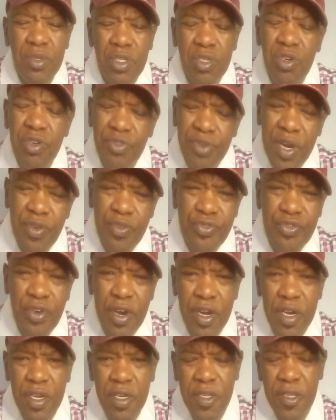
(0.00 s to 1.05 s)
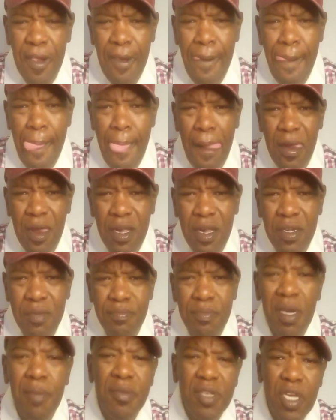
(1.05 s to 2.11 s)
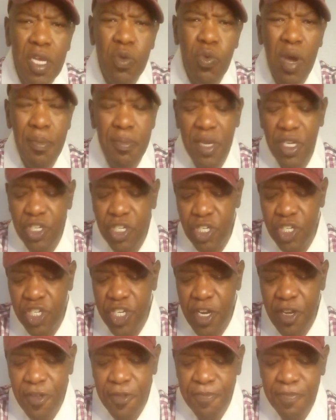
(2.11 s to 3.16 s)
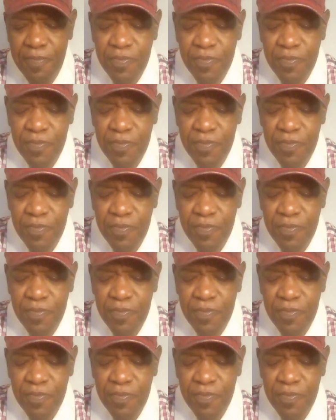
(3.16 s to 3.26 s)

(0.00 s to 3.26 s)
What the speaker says: You're a great friend. But let me tell you why I'm mentioning jail.